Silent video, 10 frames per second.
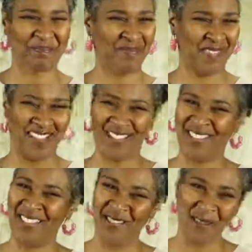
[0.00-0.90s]

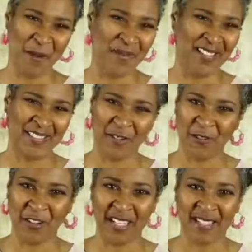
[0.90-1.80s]
No, no, my little
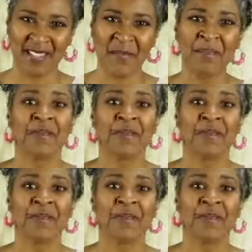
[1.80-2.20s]
friends.